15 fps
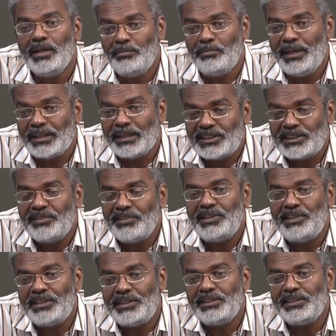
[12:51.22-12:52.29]
By
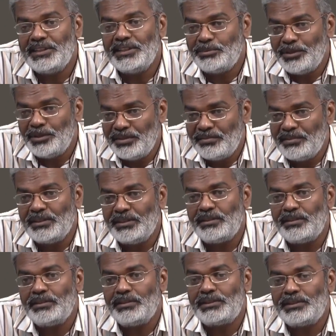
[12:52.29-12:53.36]
excavating these medieval
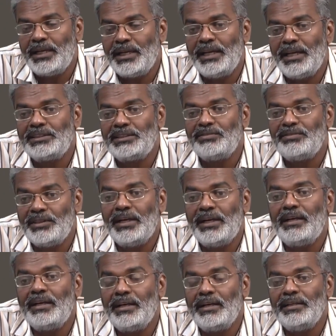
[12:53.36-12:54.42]
sites, we
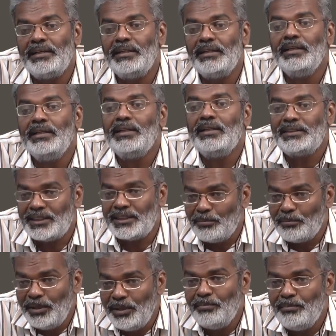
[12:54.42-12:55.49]
can really
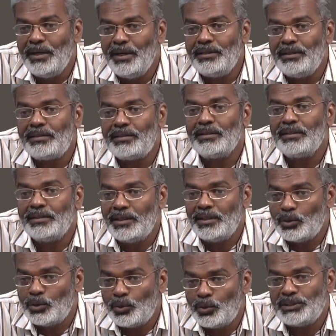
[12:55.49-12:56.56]
supplement the
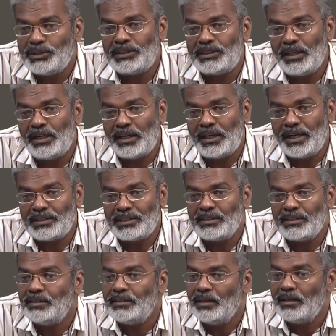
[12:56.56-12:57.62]
tourist
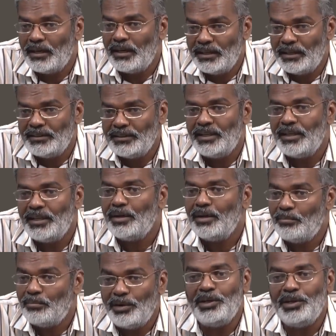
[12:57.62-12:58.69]
attraction and the
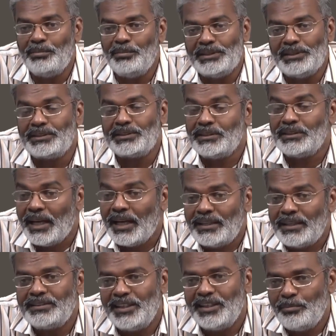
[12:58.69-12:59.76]
monuments. That
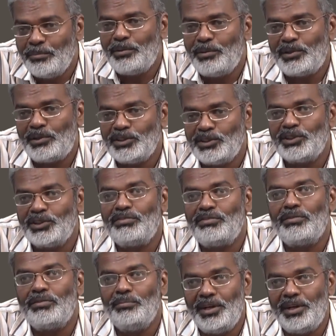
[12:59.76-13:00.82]
is the importance of
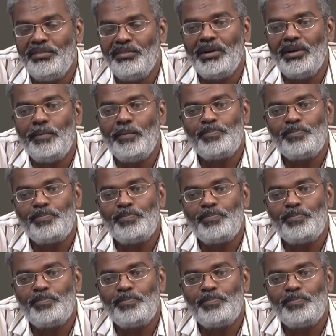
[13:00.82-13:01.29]
medieval